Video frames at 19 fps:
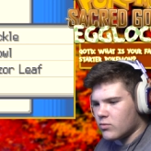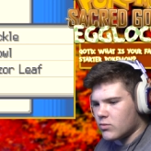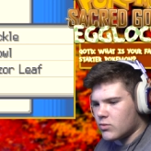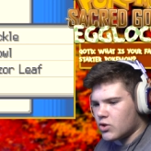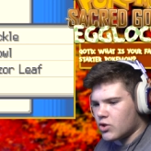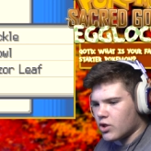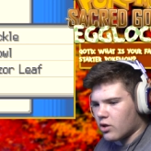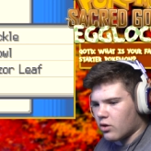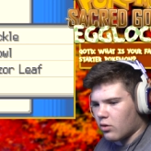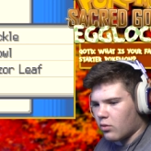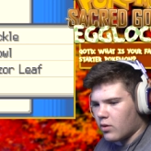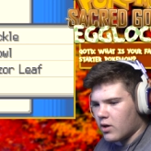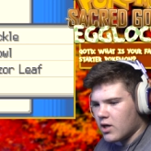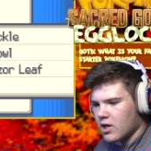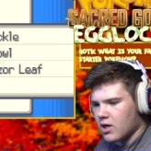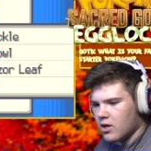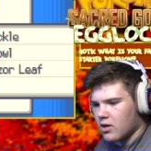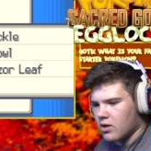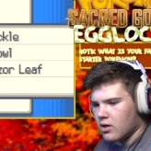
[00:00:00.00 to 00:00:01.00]

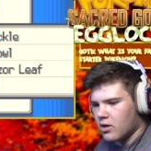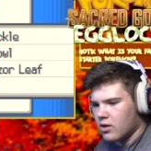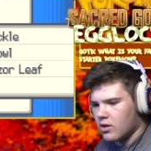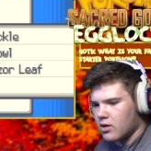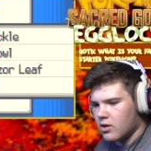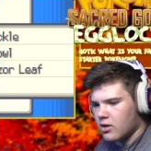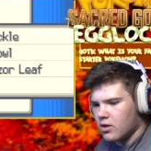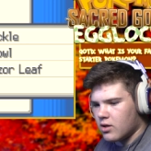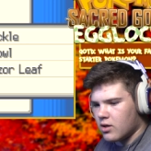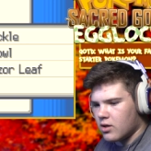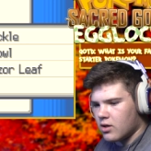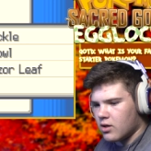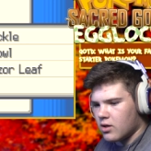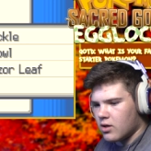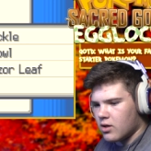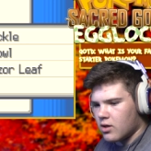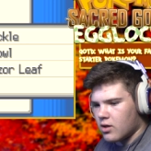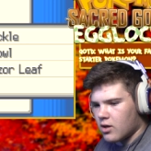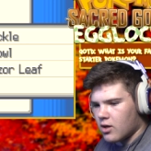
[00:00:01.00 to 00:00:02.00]
Chikorita.
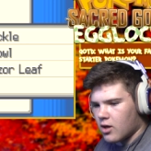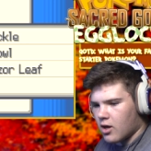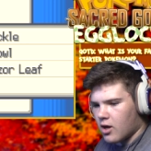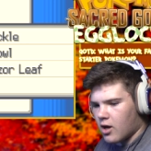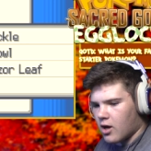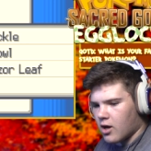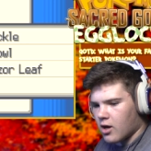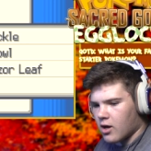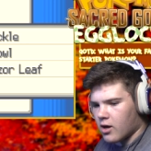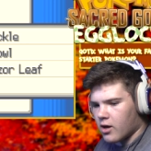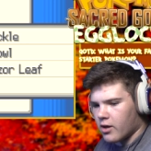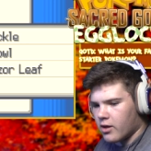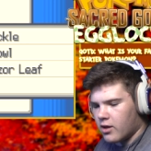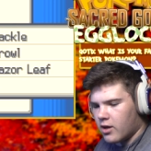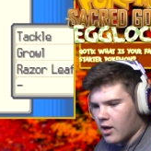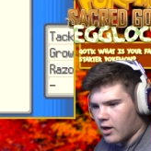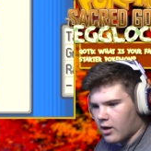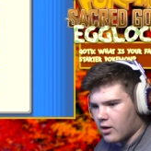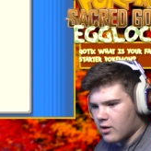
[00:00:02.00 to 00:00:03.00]
Uh,
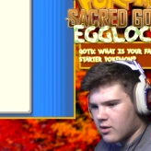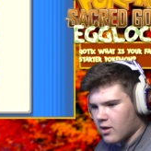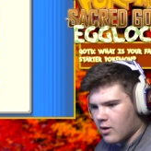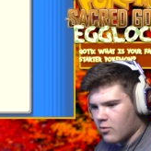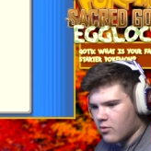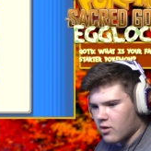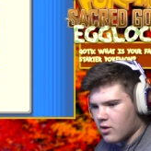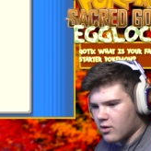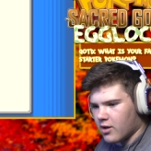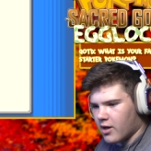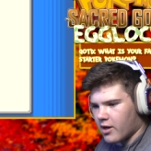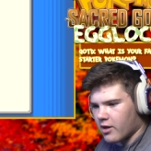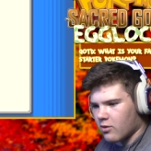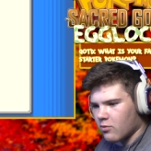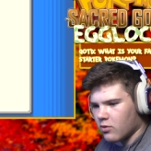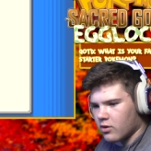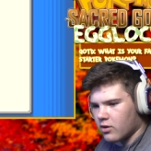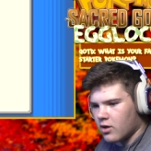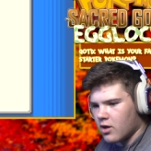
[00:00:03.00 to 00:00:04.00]
yeah, because that was the last
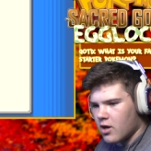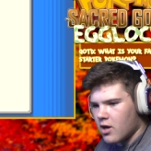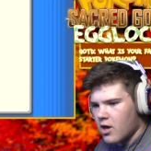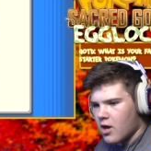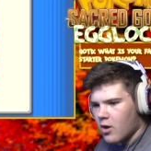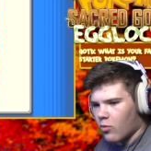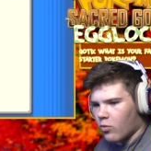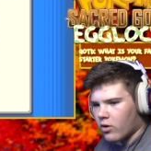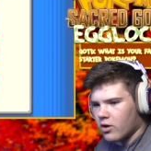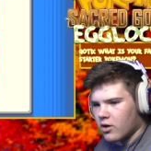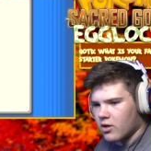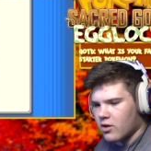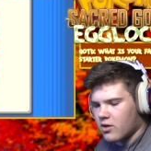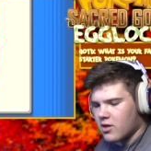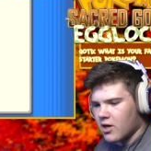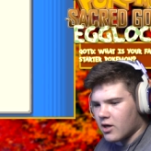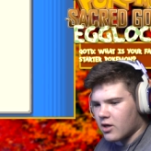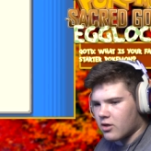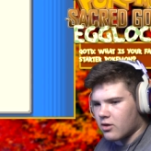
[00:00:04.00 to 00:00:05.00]
one. We're gonna
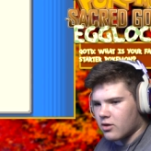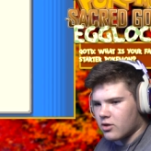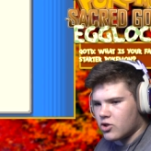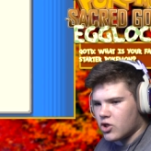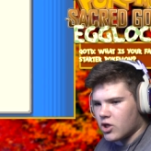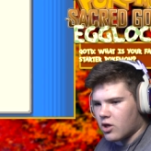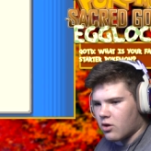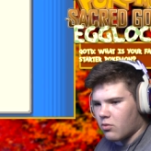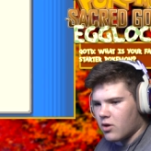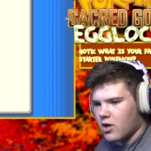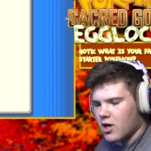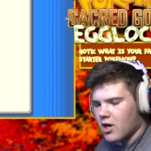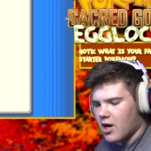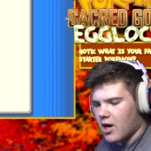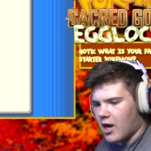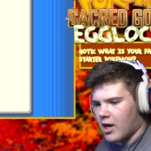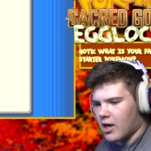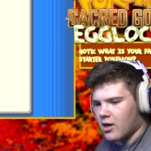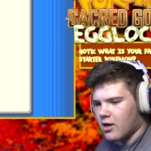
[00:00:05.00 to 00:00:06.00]
stick Chikorita
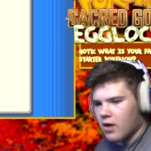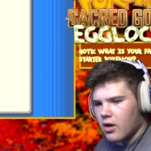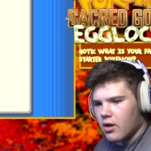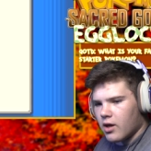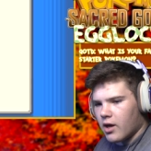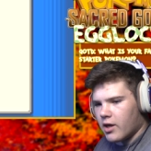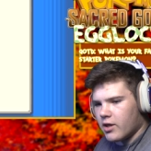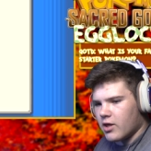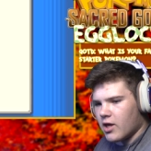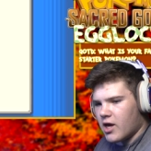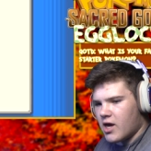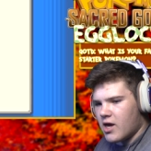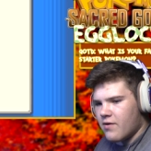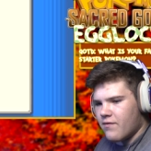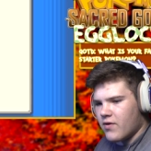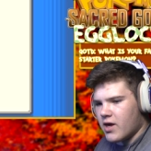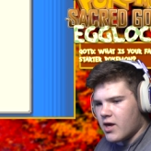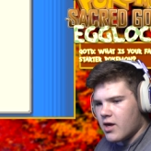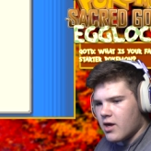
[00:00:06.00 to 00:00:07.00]
and and the
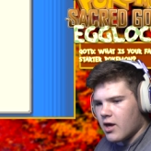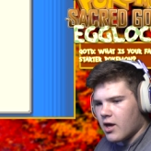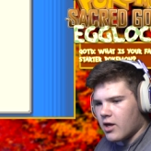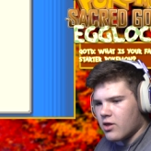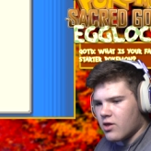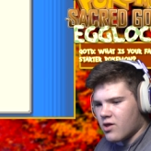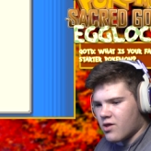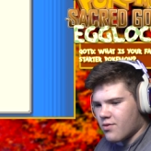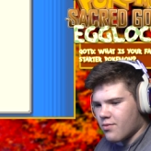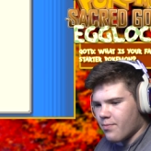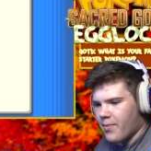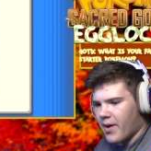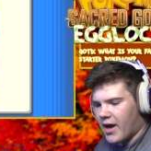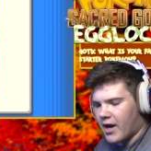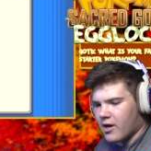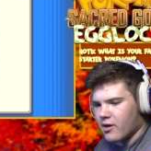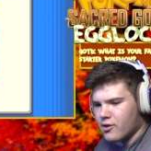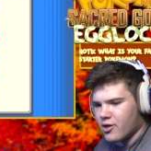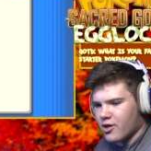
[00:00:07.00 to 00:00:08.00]
Eevee in this
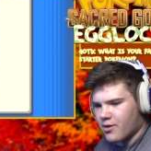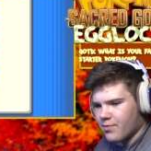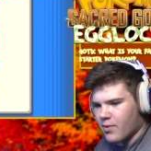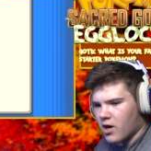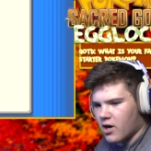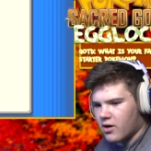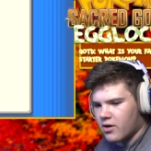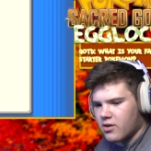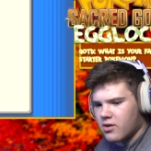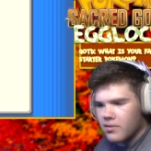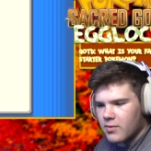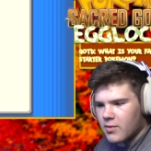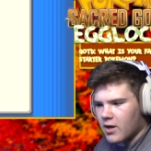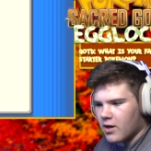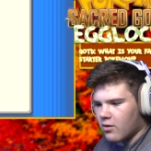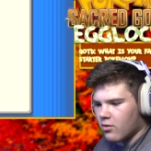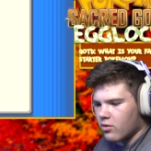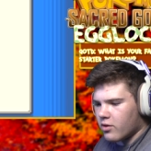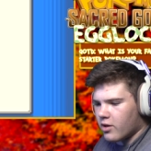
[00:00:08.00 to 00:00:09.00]
back in this box.
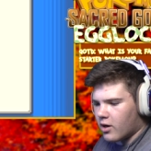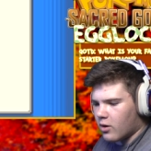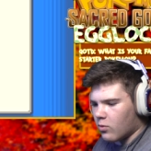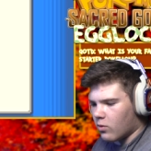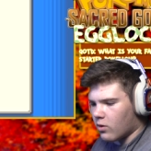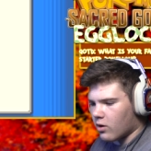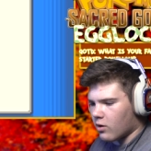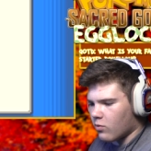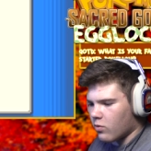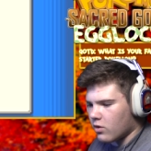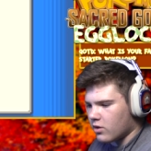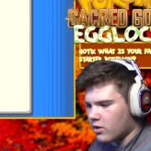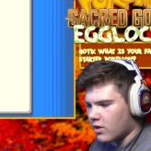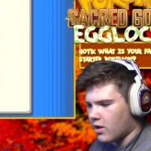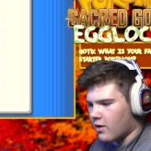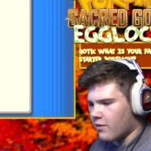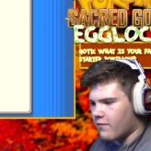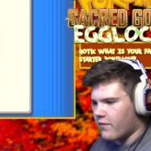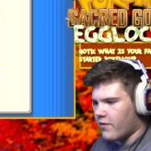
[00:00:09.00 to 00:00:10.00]
That'll that'll work well
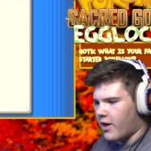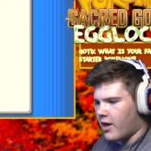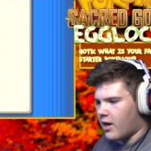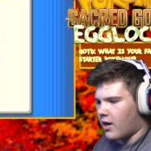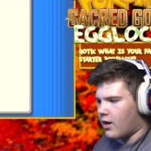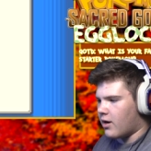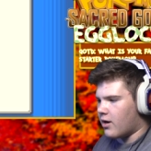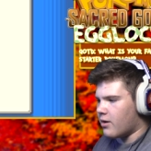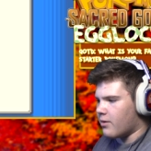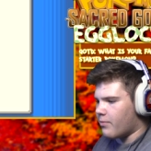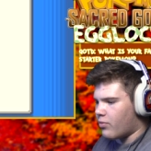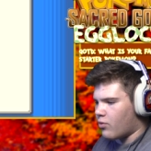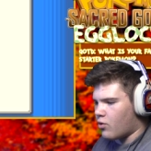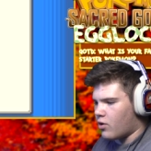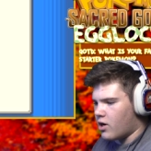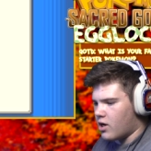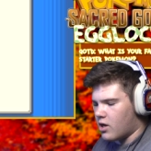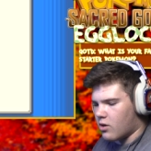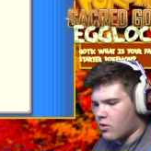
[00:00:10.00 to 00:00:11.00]
enough and
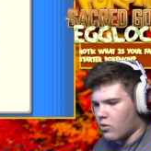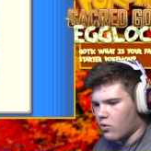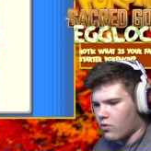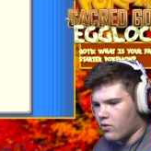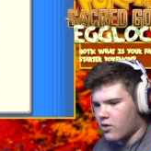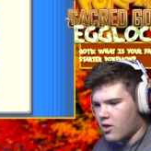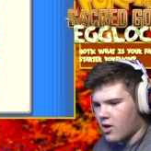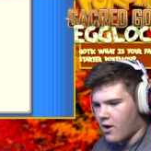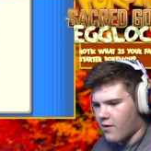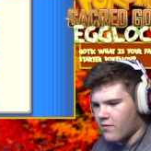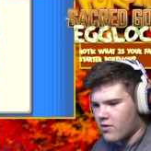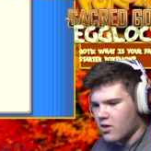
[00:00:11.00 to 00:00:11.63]
pretty cool stuff.